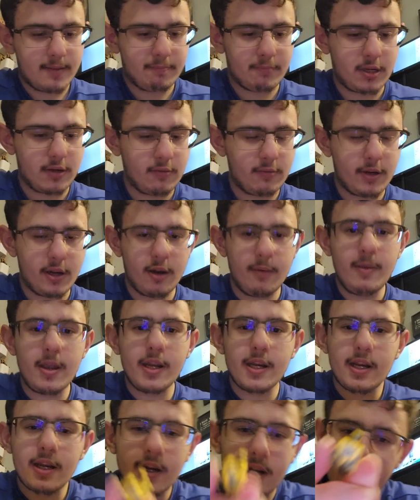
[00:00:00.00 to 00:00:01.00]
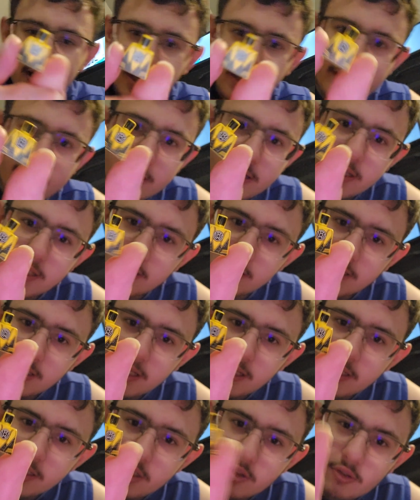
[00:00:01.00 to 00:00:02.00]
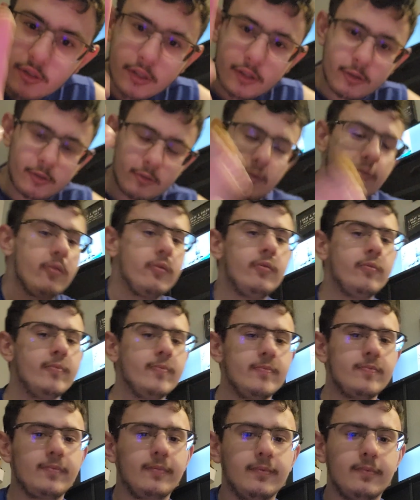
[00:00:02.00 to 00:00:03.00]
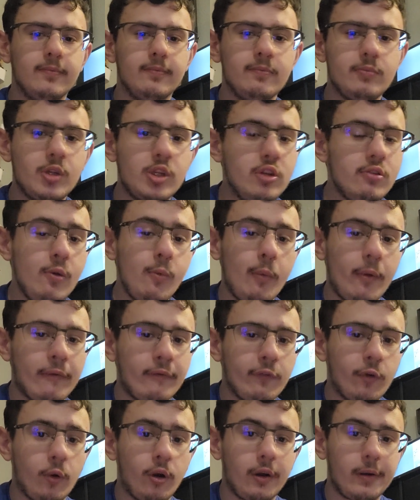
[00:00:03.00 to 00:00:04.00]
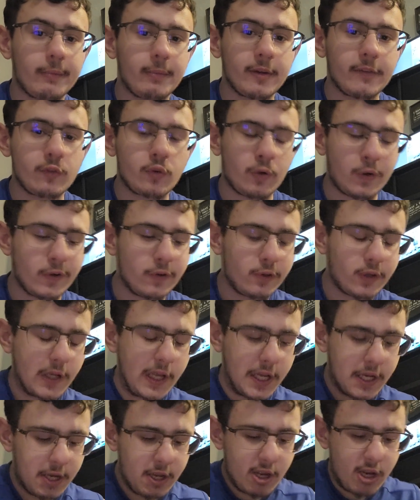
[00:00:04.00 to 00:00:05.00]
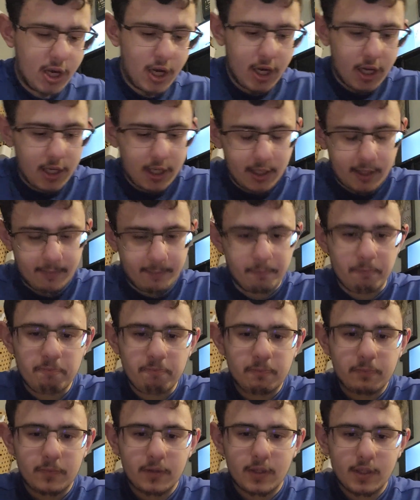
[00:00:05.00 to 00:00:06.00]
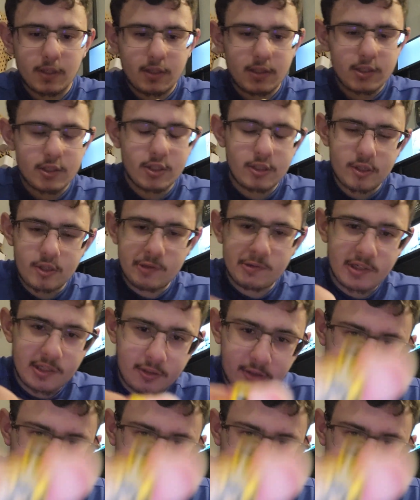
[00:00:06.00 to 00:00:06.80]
But we are making a Sinestro. Human form, of course. So you want to